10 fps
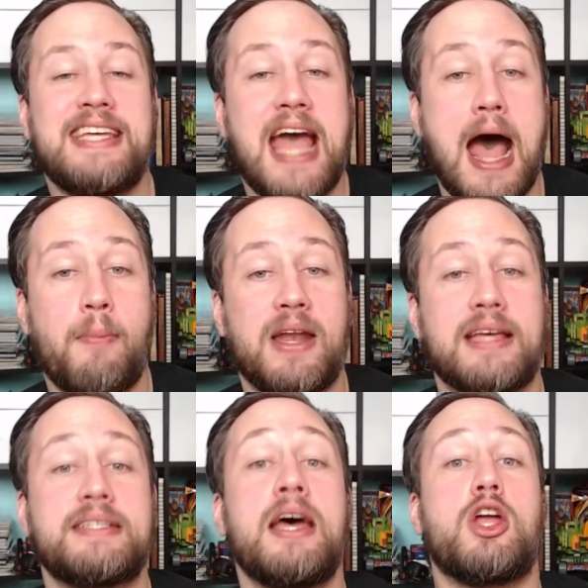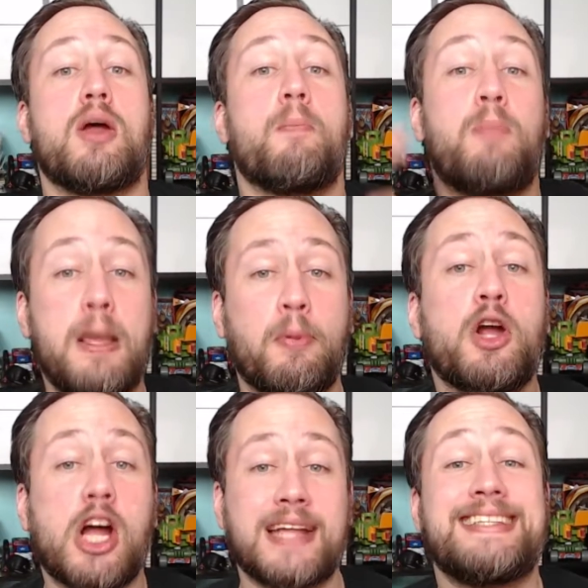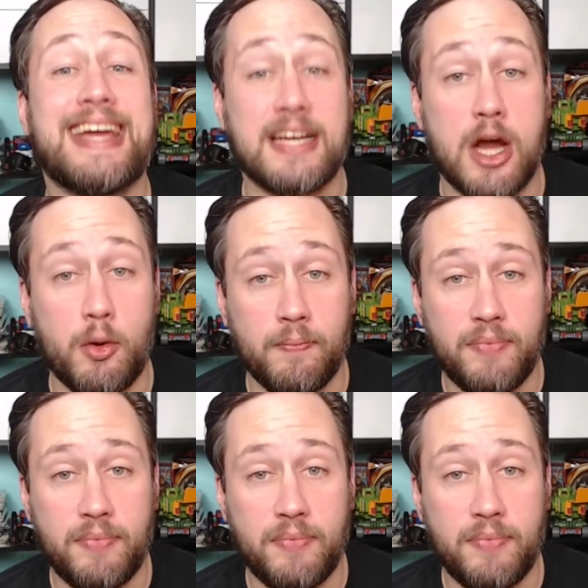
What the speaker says: happen is people are going to take note.